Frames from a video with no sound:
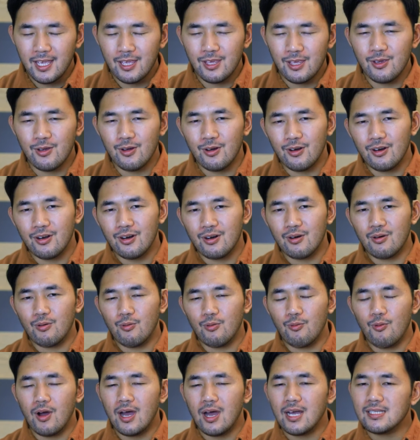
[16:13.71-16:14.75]
your
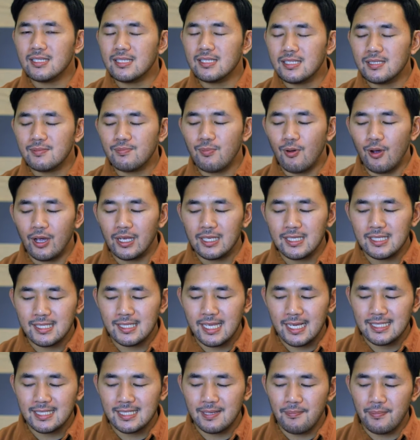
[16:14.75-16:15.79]

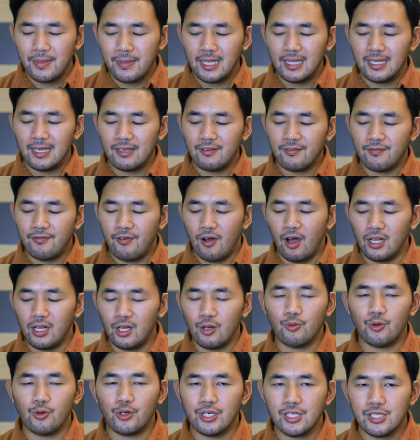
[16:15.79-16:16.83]
1.6 million
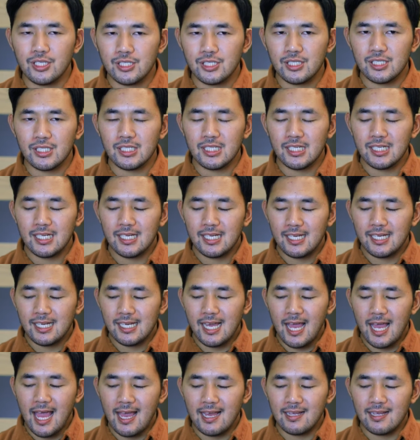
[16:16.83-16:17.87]
followers
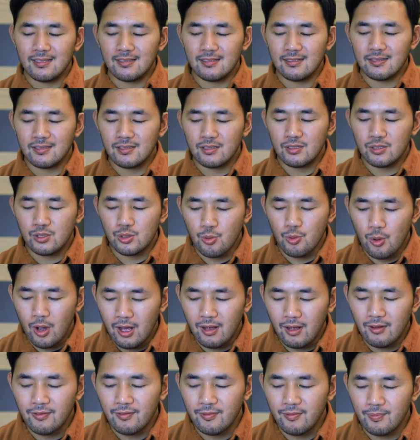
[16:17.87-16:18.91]
and
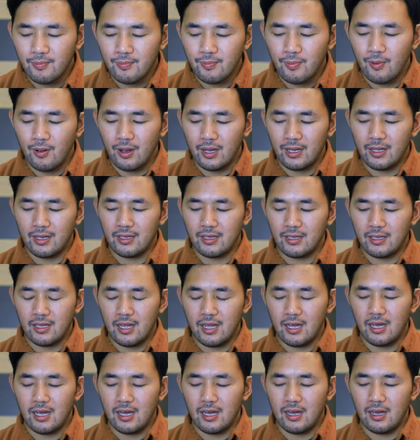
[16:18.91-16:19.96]

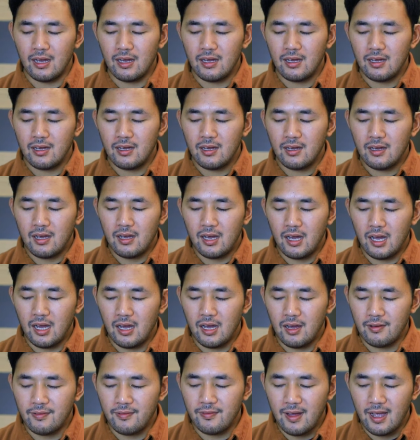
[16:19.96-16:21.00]
12.5
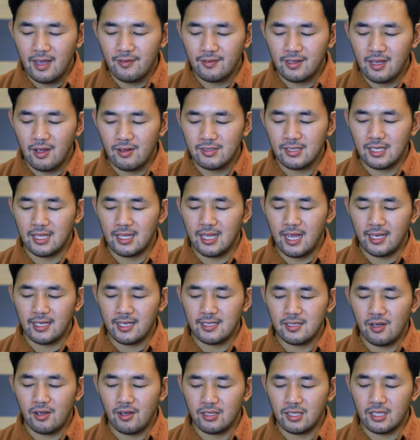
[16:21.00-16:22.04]
thousand
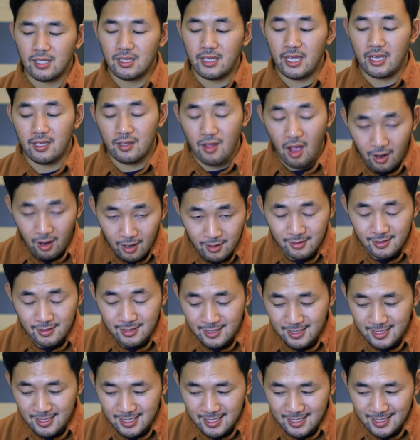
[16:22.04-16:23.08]
likes on TikTok.
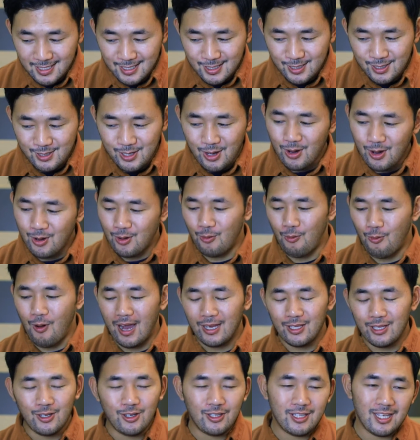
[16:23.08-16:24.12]
So
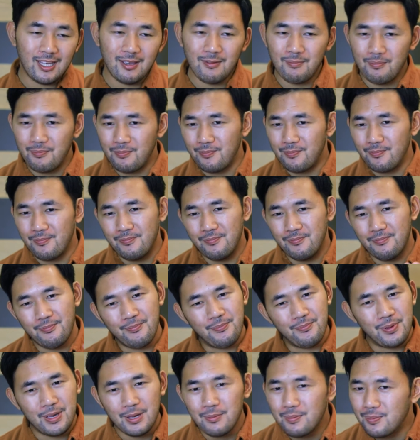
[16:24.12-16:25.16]
why do you think
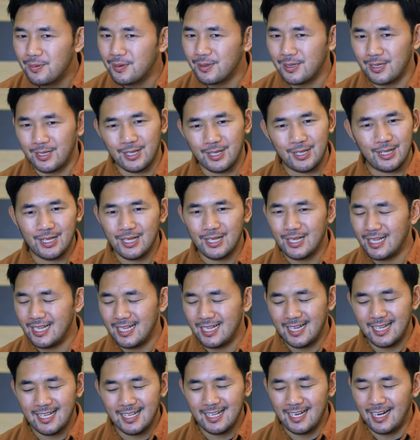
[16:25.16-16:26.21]
people
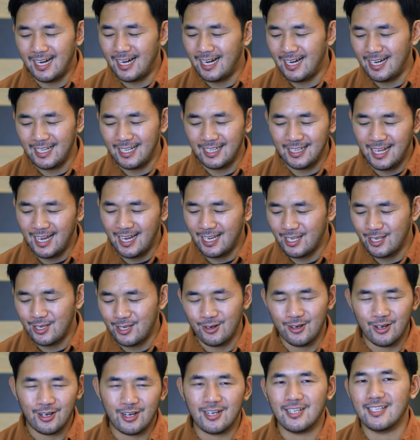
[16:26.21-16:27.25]
like
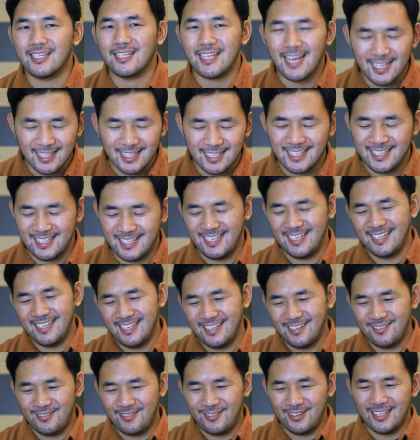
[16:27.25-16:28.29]
your content
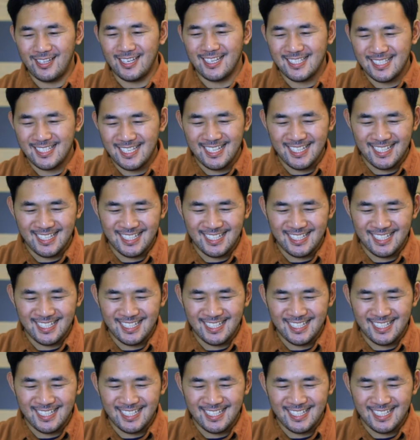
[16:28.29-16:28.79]
for this?